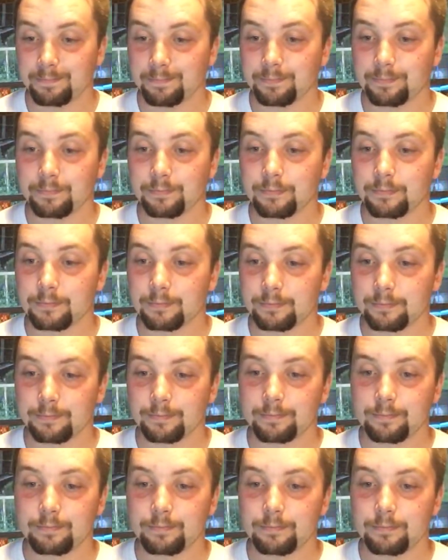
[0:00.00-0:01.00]

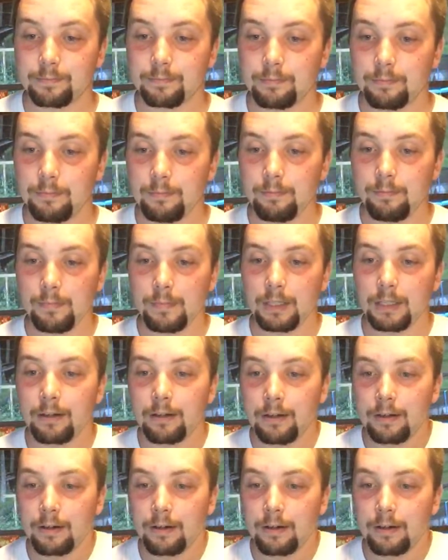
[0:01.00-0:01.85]
(silence)